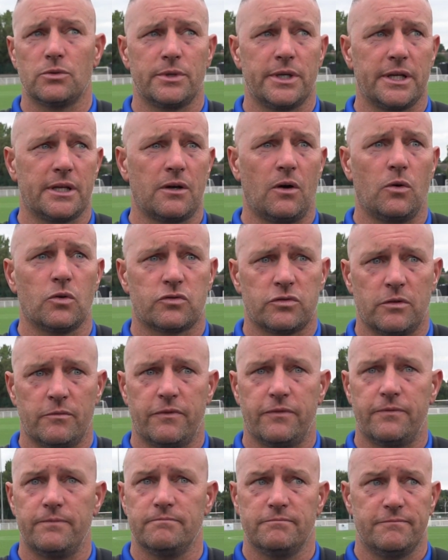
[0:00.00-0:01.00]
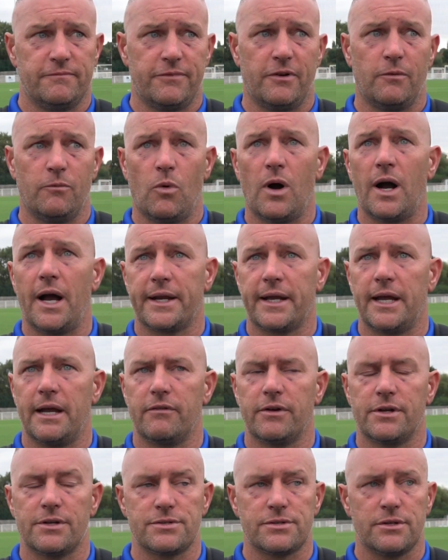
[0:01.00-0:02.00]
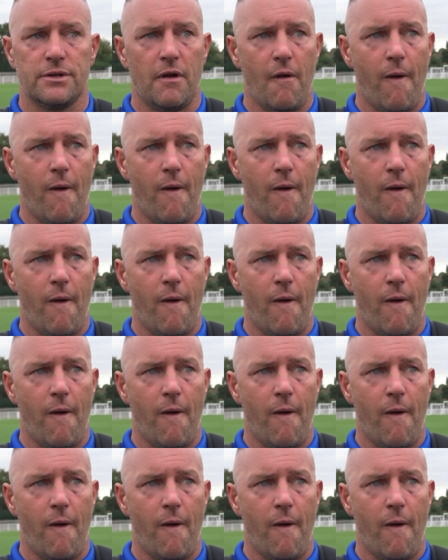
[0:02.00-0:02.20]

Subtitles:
we need goals from wide areas.